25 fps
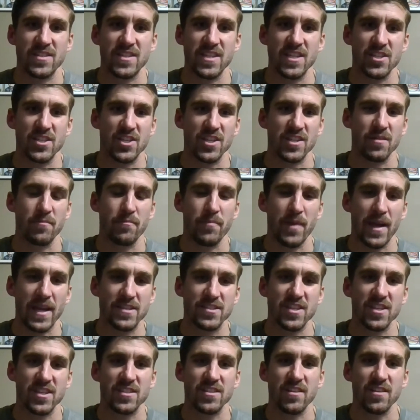teaching the
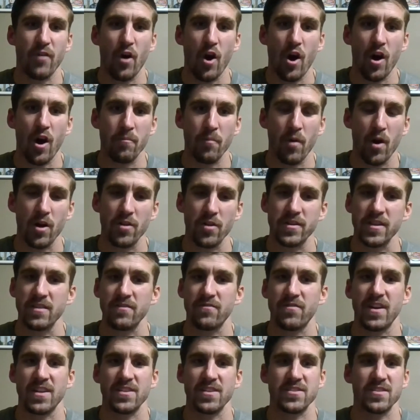basics of on-ball
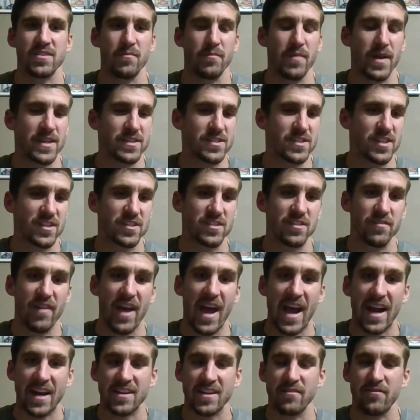defense, the basics of
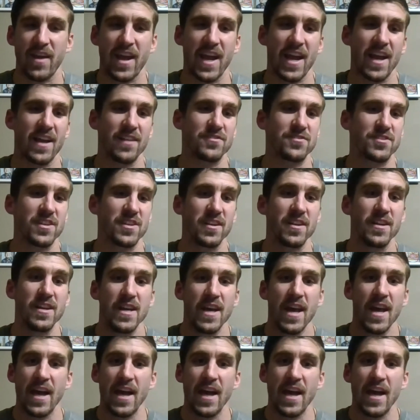active hands and